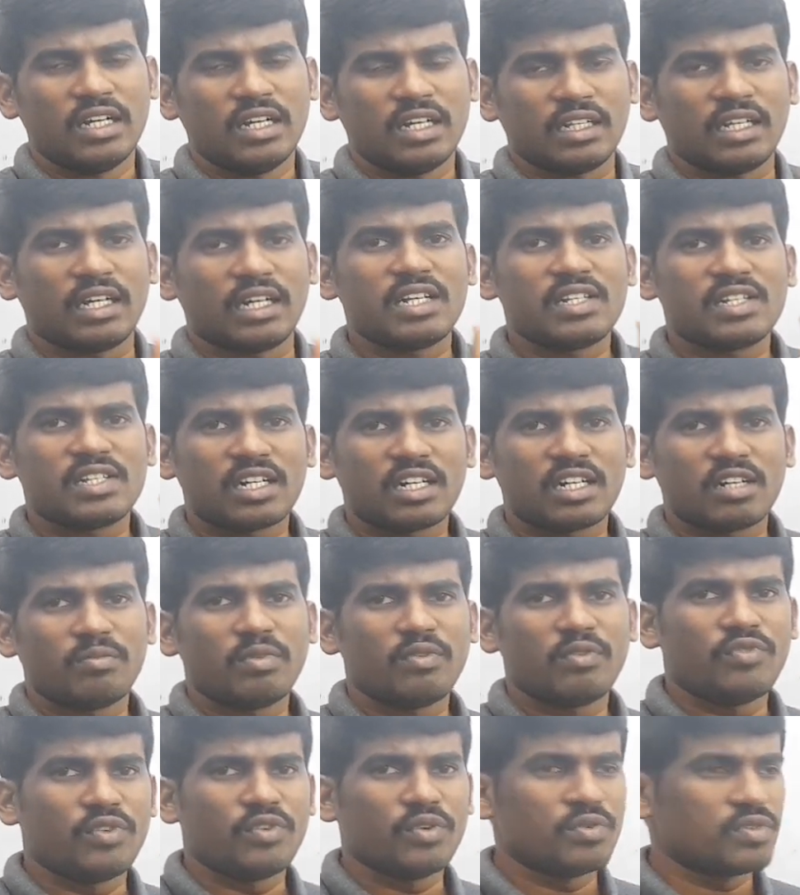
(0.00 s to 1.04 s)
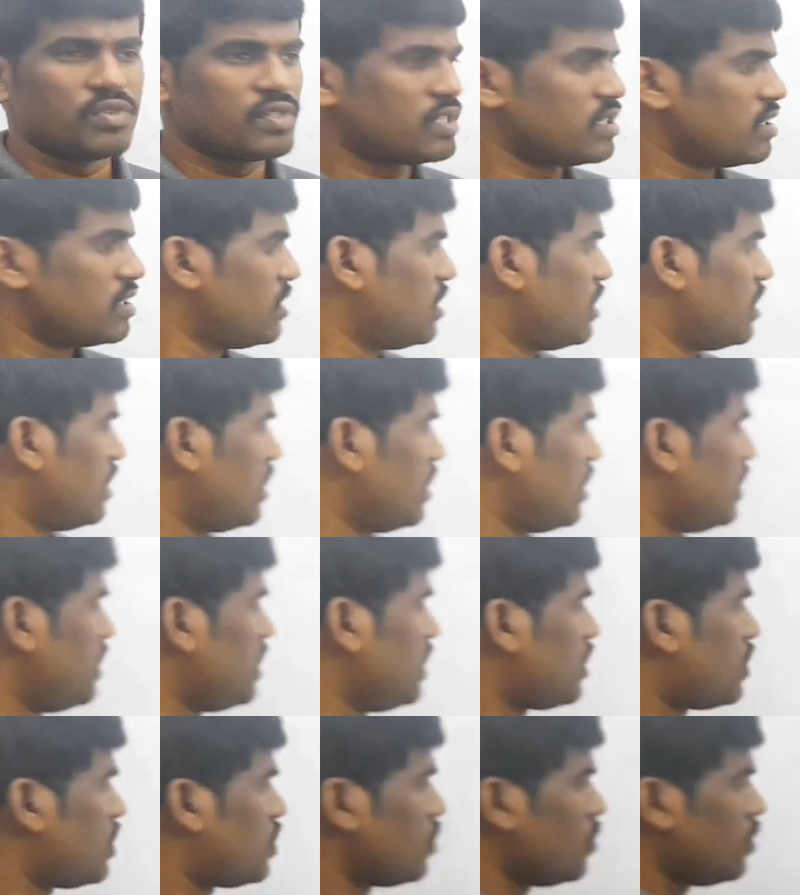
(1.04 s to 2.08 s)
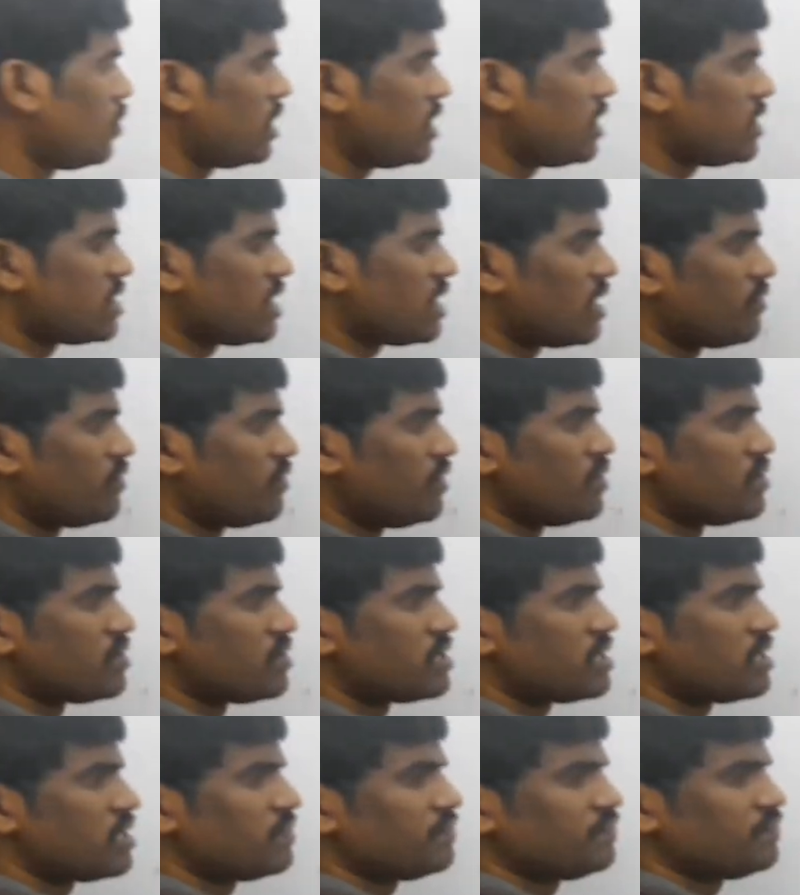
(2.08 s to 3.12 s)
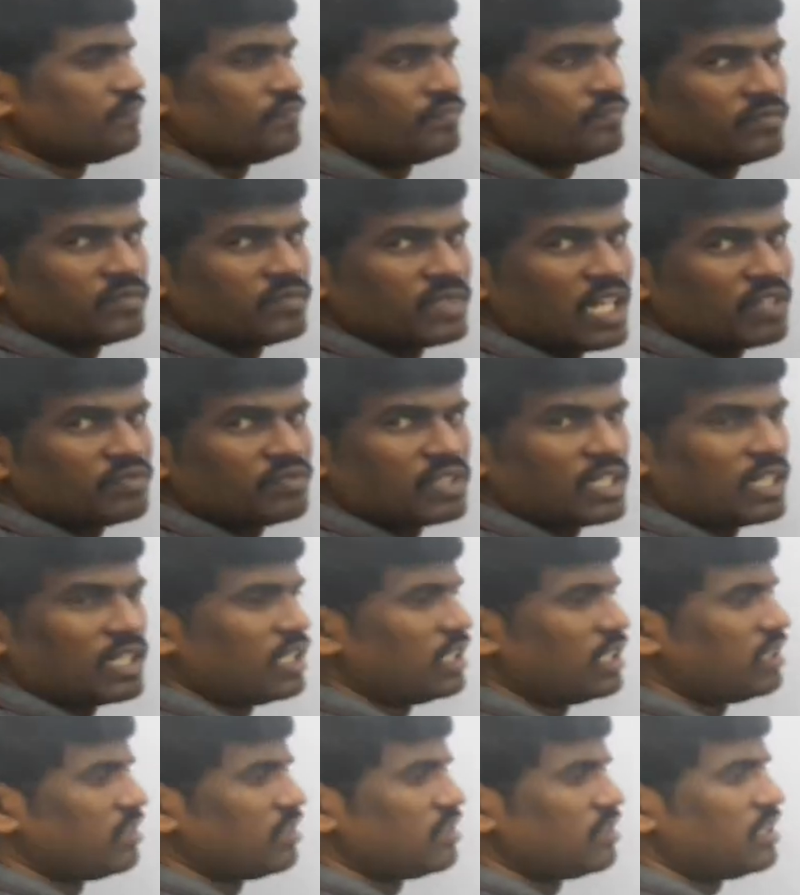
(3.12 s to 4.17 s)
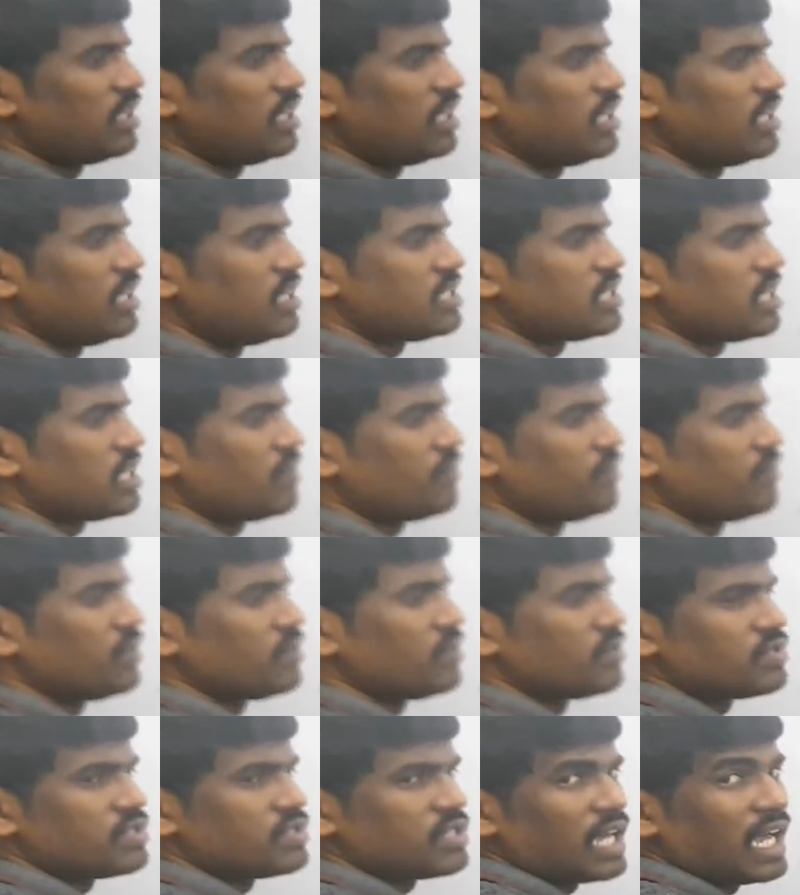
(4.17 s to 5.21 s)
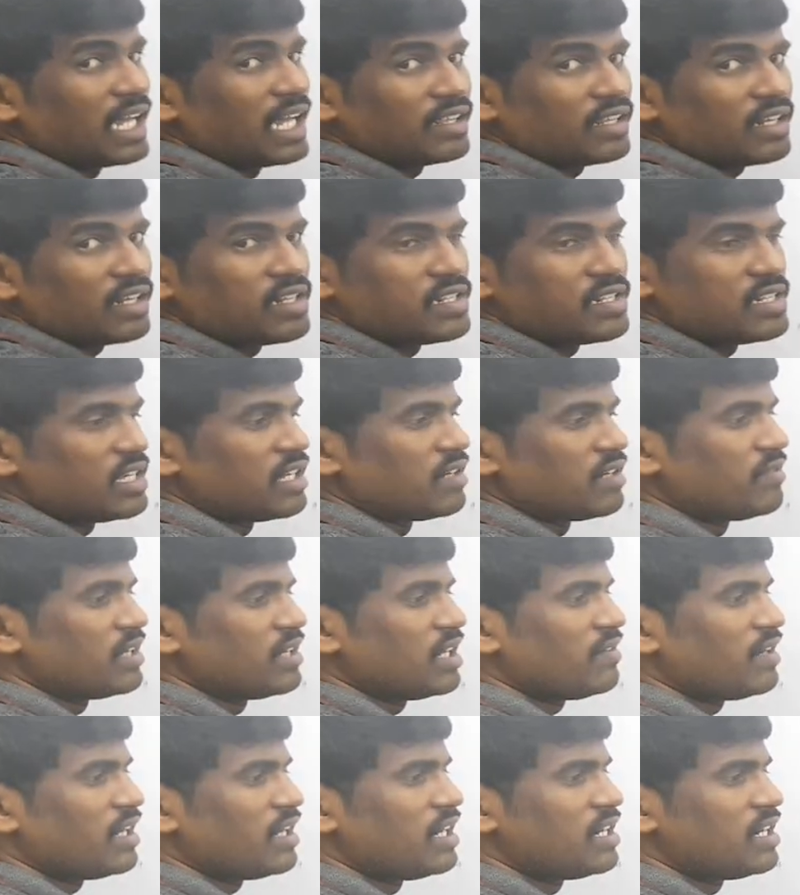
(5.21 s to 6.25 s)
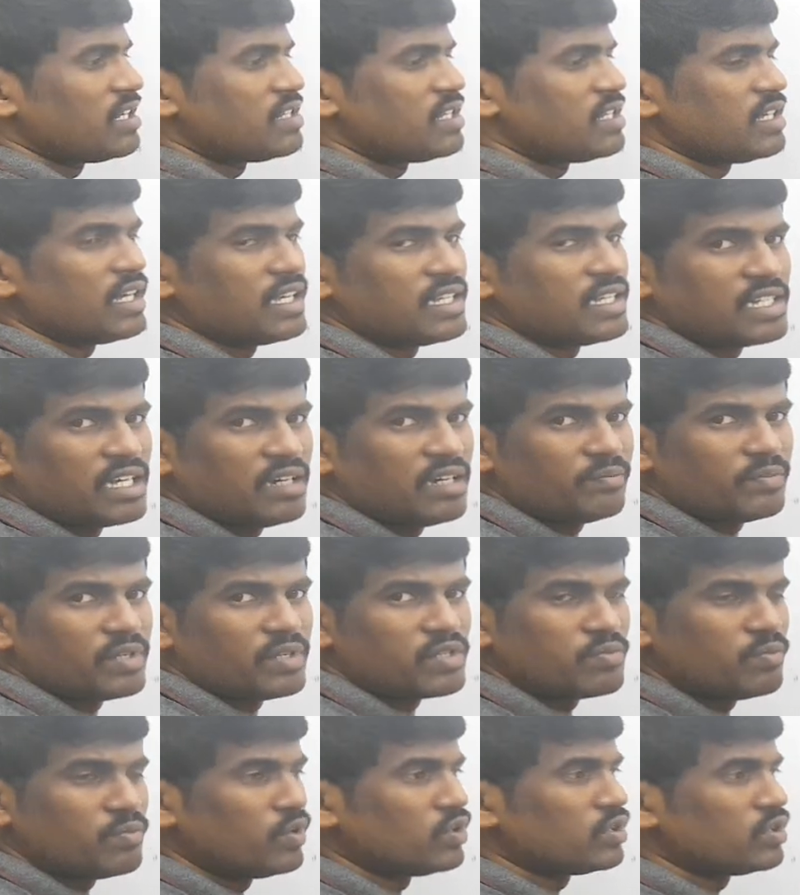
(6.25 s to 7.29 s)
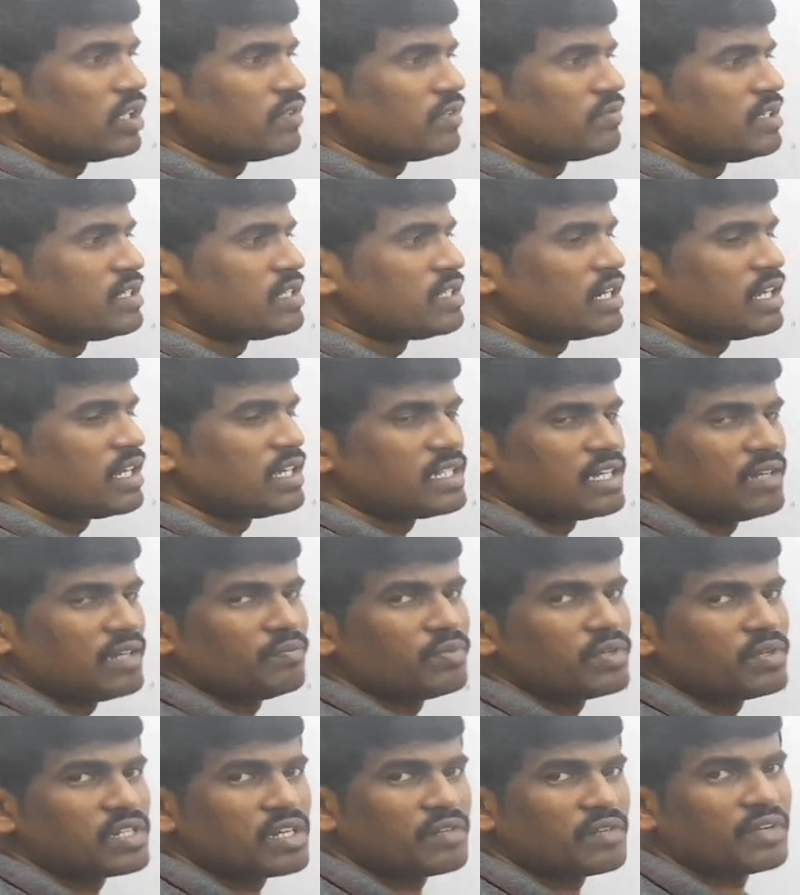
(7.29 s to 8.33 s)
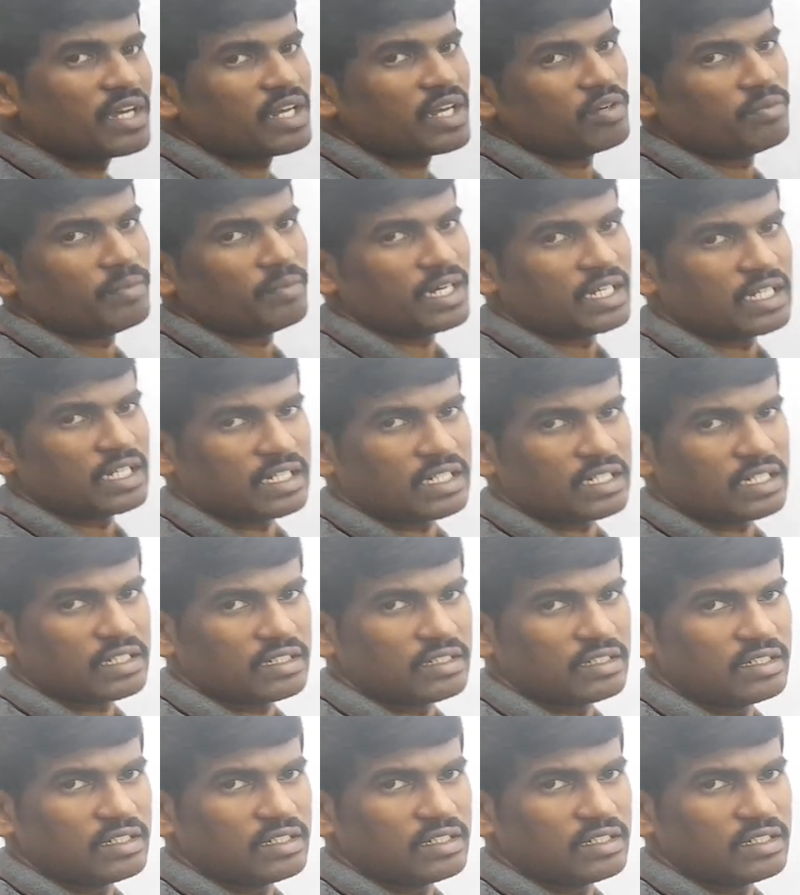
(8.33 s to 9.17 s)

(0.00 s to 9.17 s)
That is said to be fused. Here two rings are fused. Naphthalene. Three rings are fused. Anthracene. We have already seen examples. Both of these are examples of aromatic.